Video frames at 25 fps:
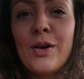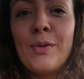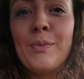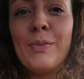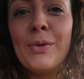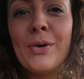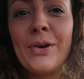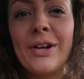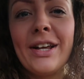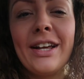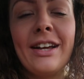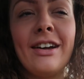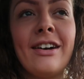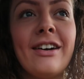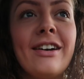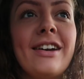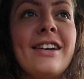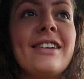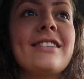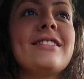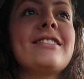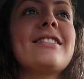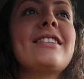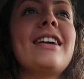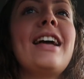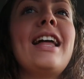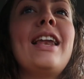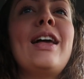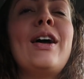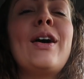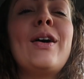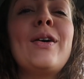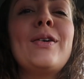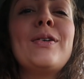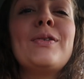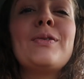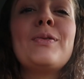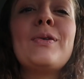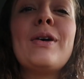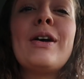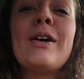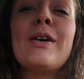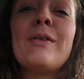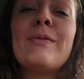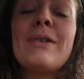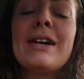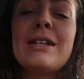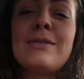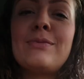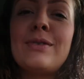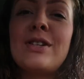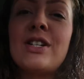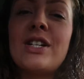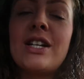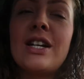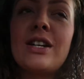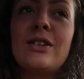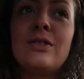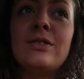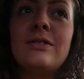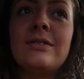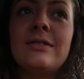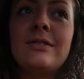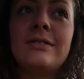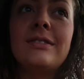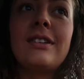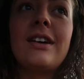good morning guys hello welcome back to my channel